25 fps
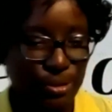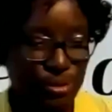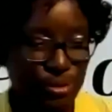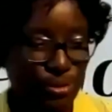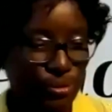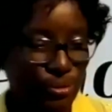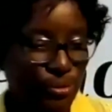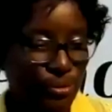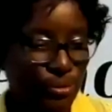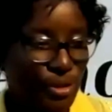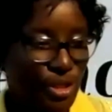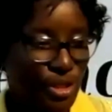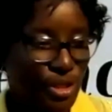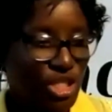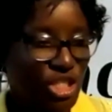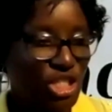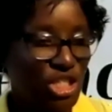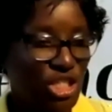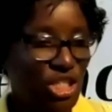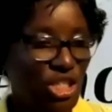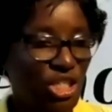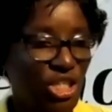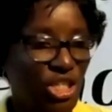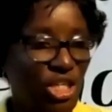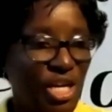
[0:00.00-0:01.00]
to
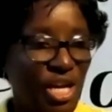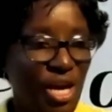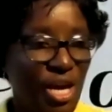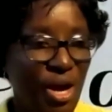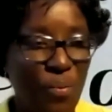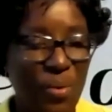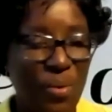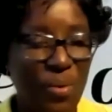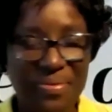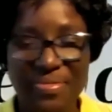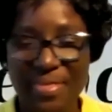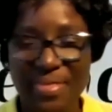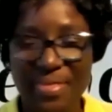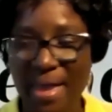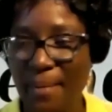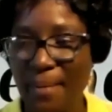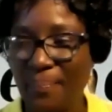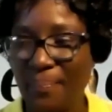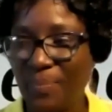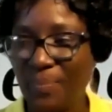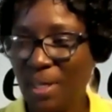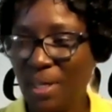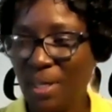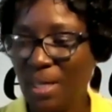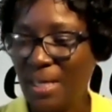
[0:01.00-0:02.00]
share with
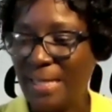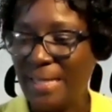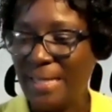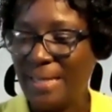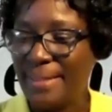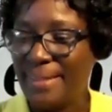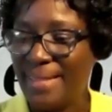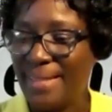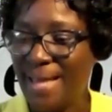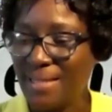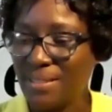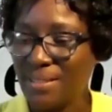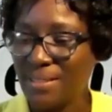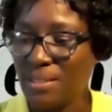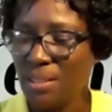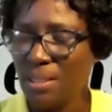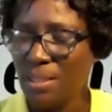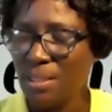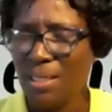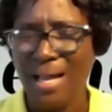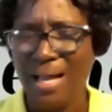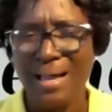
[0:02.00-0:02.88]
them that